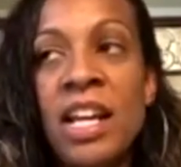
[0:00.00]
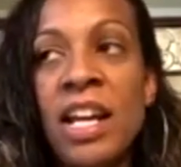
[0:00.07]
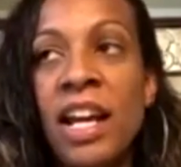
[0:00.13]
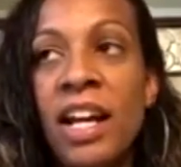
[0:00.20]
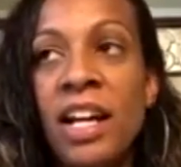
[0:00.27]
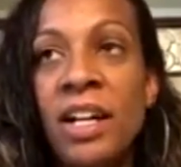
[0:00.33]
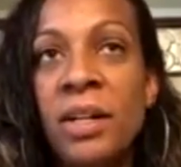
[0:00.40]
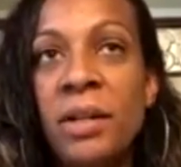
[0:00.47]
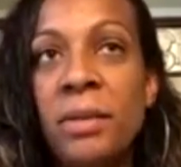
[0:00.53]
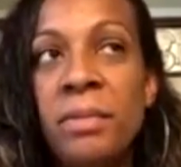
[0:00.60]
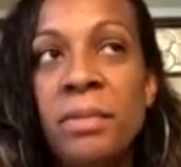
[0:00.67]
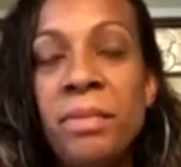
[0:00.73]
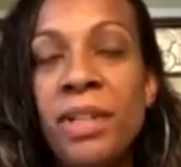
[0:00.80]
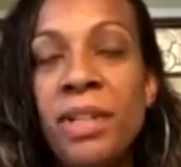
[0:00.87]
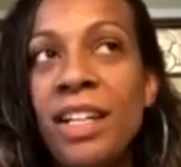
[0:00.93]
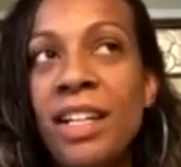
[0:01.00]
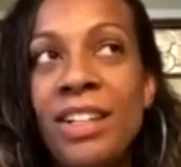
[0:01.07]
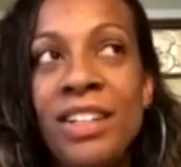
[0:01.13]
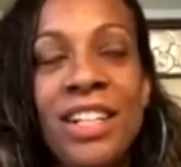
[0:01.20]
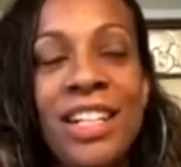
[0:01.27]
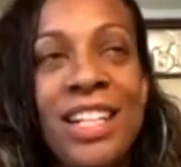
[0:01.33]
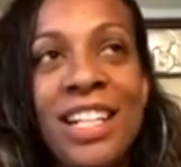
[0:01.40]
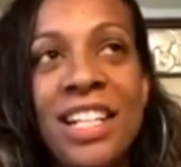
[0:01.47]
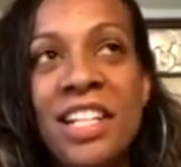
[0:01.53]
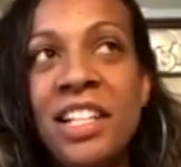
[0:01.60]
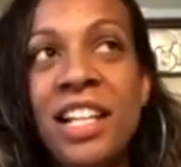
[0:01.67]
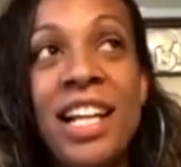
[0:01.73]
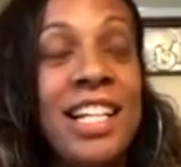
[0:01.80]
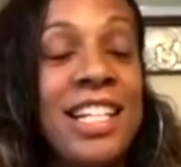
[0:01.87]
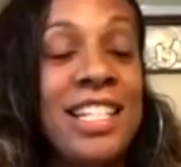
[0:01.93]
Um,
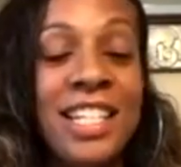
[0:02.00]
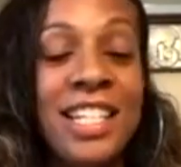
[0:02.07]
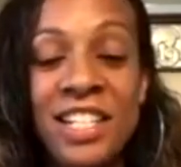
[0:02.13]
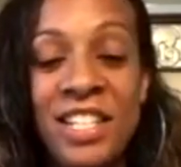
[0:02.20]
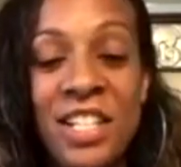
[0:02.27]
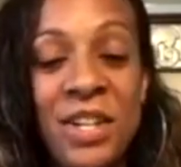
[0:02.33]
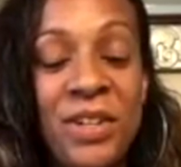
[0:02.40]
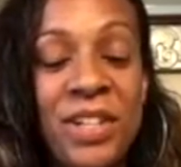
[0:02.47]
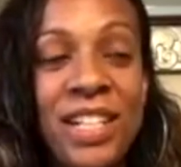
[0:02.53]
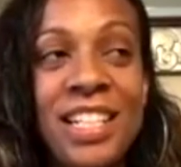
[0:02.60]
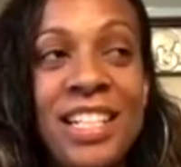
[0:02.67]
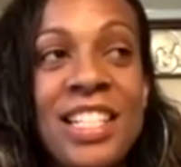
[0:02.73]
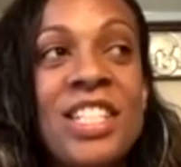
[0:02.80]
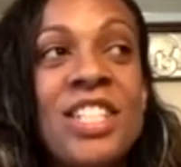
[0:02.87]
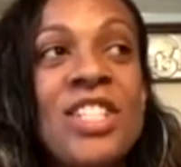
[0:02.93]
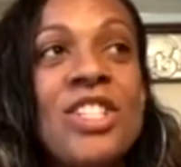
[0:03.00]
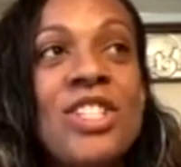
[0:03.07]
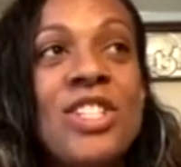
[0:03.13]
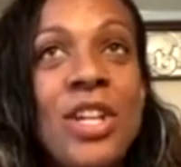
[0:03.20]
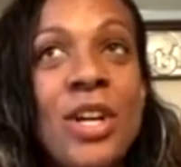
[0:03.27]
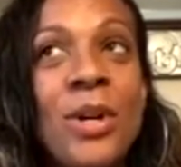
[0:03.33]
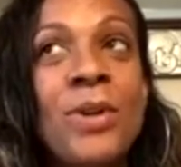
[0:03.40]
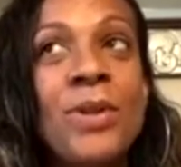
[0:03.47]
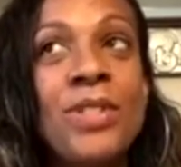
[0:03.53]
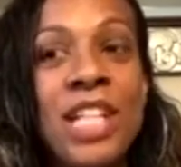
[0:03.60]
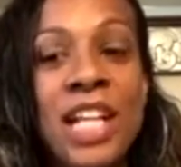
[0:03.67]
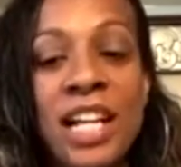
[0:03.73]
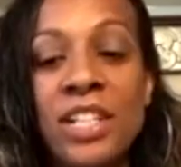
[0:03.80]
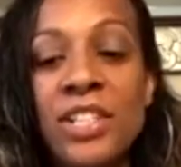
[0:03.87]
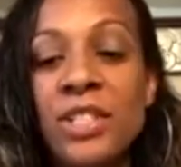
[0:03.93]
like I said, it's so it's so
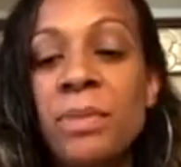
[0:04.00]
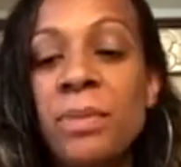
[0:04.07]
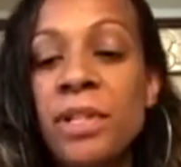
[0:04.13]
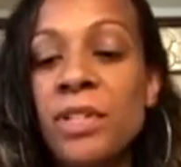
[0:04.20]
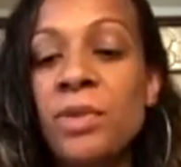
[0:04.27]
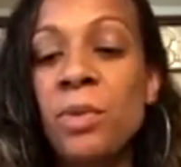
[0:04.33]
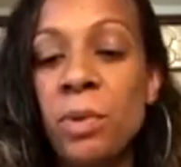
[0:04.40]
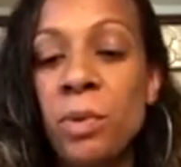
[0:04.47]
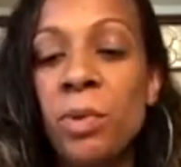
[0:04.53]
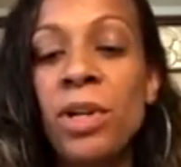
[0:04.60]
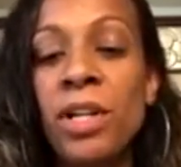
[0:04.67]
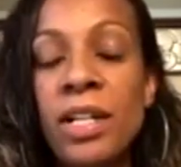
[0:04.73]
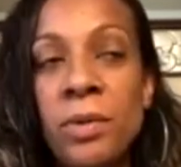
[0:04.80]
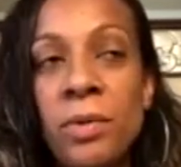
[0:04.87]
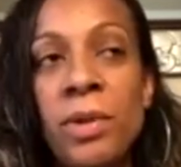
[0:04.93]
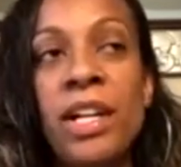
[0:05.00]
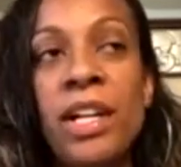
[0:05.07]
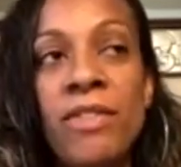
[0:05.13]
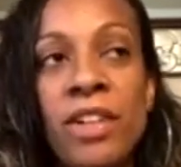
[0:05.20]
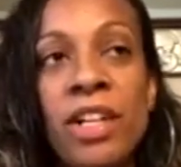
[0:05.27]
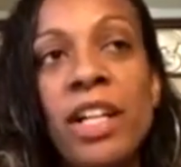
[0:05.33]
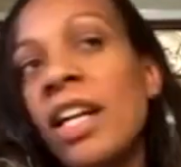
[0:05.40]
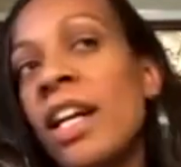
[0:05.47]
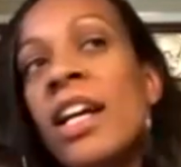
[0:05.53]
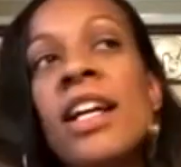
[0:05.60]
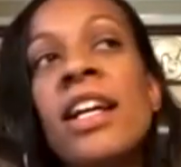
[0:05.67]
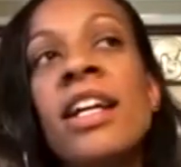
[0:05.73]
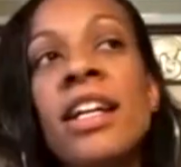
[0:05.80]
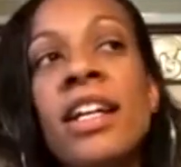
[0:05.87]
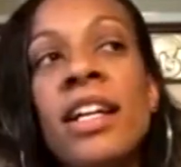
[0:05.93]
challenging, but it's rewarding whenever
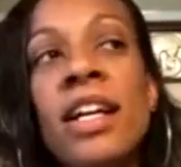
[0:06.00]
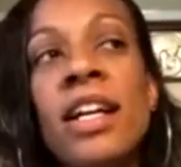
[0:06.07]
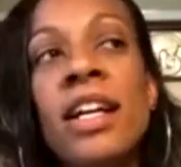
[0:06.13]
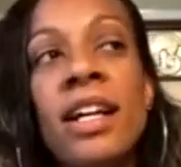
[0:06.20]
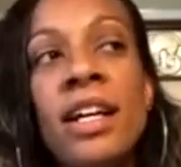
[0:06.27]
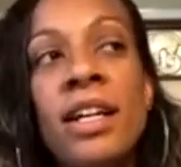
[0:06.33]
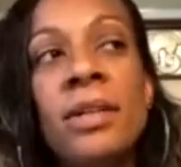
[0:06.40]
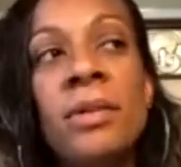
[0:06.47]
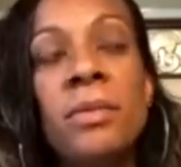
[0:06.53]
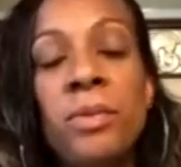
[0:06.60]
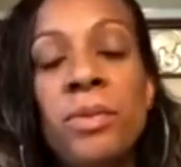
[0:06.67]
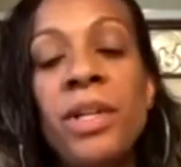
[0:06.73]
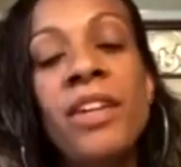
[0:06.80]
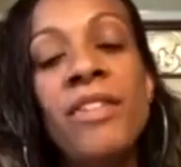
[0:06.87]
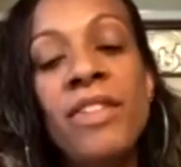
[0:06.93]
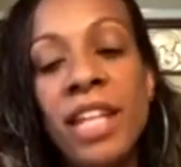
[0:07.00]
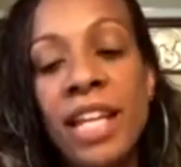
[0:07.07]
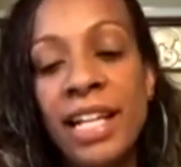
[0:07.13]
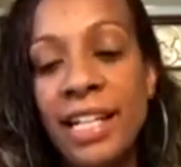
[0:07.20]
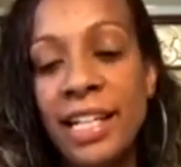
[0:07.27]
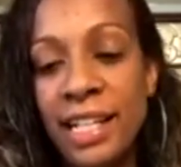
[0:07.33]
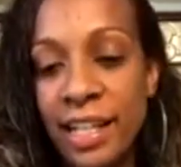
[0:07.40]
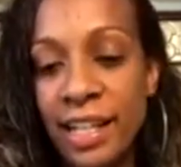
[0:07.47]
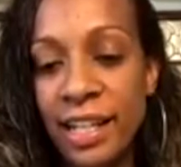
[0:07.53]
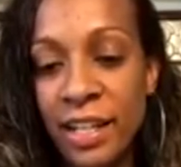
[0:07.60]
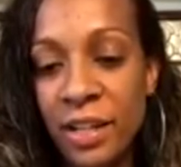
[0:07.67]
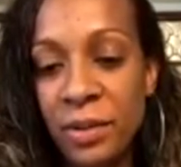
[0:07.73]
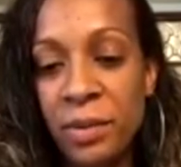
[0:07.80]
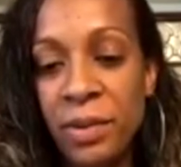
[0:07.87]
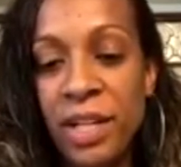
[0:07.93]
um, whenever they get it.
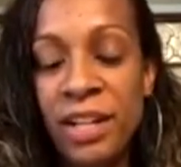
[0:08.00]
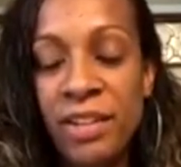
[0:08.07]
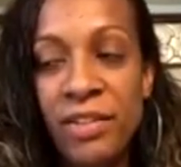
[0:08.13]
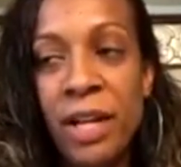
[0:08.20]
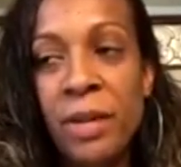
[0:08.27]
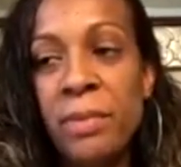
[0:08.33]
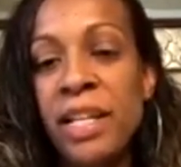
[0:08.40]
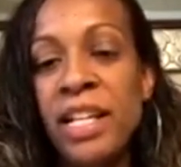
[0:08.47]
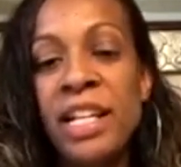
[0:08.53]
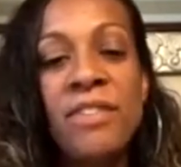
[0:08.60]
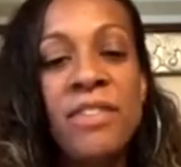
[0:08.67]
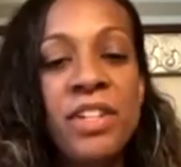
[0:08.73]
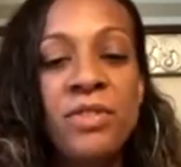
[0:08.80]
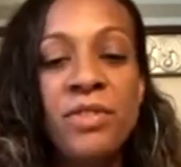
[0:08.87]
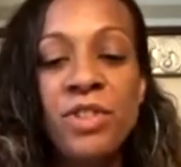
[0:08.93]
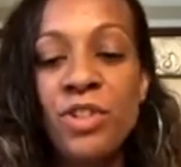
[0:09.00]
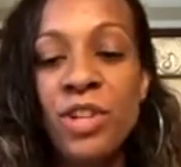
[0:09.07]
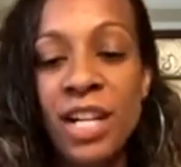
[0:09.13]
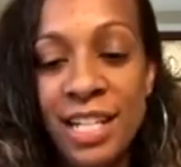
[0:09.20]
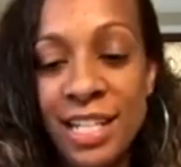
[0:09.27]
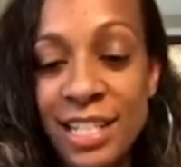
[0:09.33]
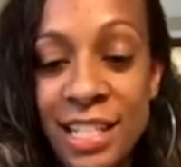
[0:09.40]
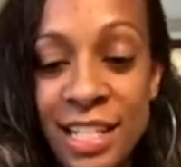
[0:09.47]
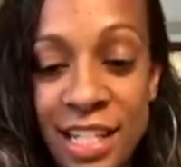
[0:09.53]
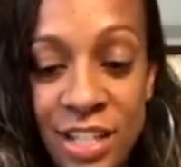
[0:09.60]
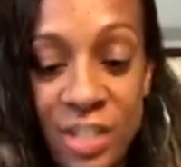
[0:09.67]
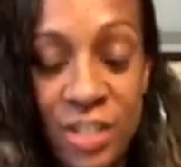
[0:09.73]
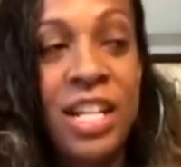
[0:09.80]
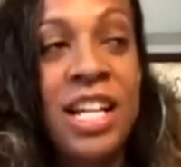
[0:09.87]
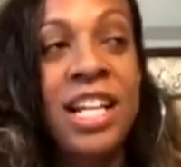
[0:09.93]
Whenever I mean, even if you're trying to teach,
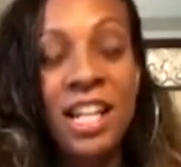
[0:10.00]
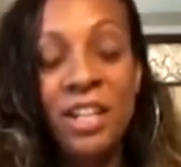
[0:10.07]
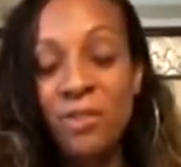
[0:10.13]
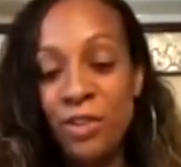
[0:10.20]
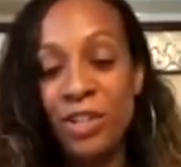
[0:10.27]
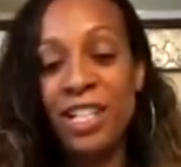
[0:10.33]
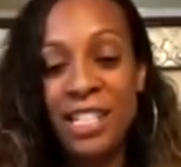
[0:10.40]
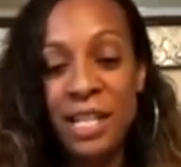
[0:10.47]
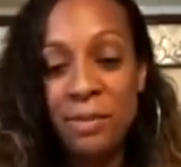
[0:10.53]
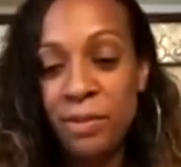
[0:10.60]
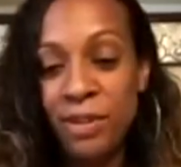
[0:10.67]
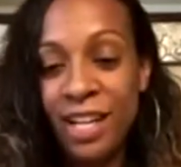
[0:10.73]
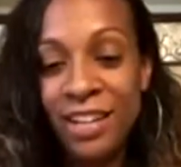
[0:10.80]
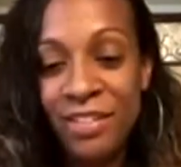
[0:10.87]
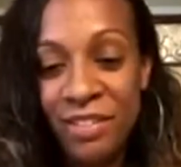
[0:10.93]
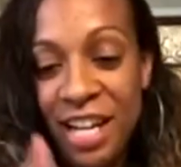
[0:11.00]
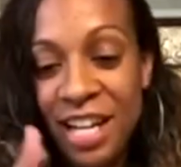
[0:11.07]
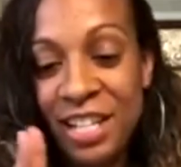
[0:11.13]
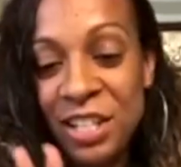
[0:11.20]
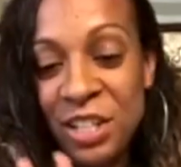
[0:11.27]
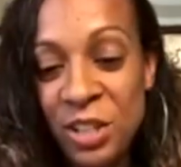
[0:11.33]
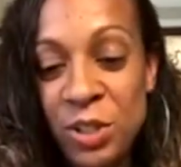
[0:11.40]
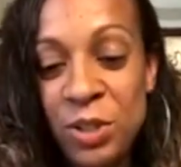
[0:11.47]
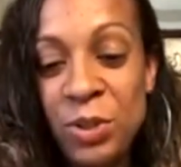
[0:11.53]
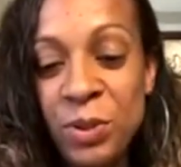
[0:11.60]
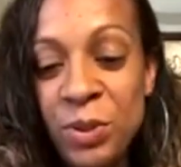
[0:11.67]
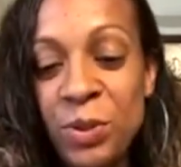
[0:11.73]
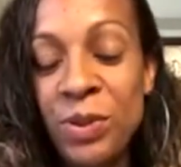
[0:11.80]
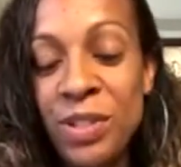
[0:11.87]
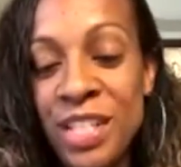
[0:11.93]
like for example, I've got
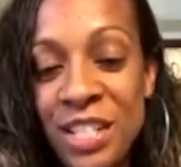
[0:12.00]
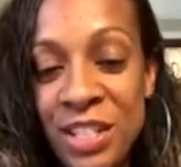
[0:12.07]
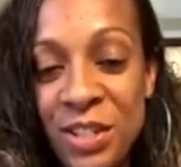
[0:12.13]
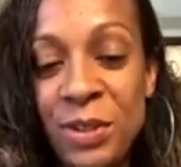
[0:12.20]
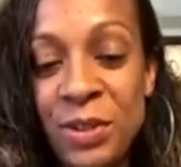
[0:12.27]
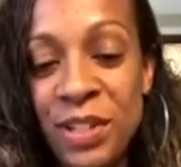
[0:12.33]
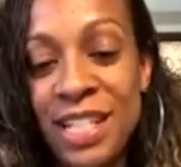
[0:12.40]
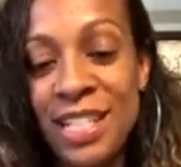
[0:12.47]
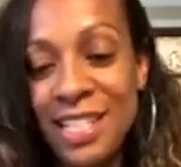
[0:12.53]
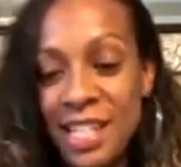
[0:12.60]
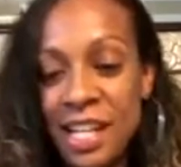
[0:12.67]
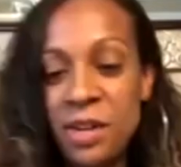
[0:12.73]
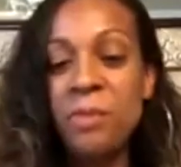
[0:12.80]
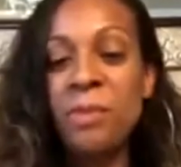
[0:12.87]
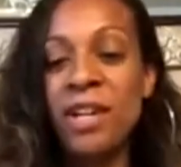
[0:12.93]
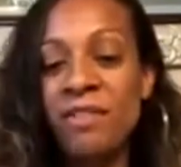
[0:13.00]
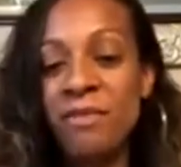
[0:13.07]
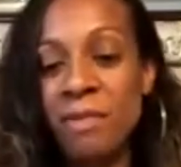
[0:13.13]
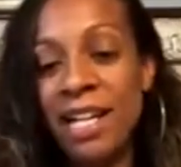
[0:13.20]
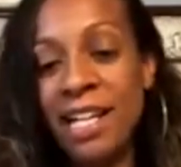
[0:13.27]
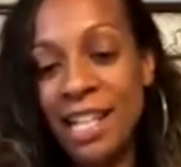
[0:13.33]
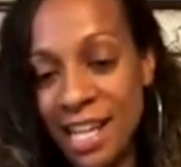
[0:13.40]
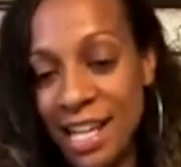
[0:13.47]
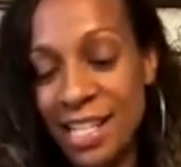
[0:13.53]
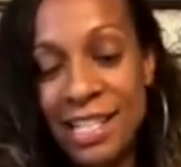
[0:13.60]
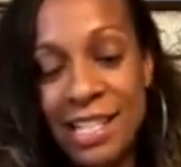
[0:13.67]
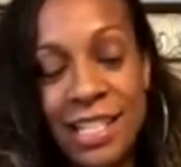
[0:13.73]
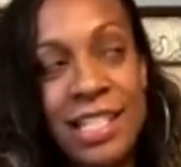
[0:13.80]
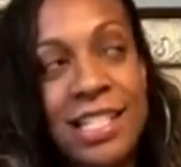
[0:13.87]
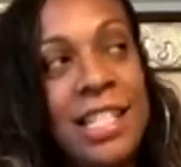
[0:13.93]
two students in one of my
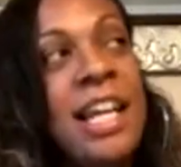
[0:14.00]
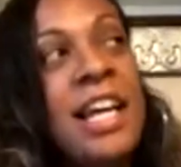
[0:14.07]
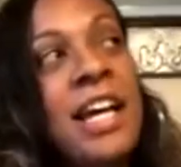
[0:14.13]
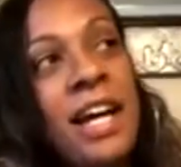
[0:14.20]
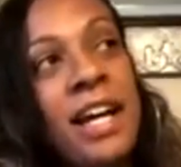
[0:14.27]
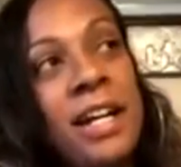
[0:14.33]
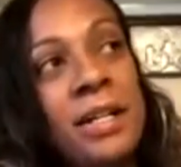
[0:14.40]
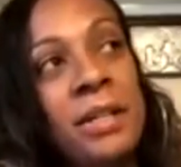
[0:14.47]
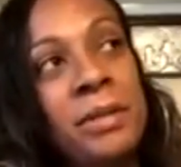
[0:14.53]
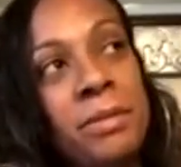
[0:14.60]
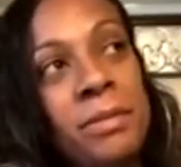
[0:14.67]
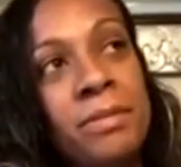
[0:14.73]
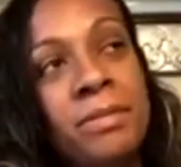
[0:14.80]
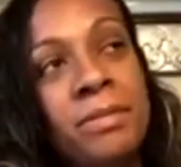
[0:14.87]
classes um,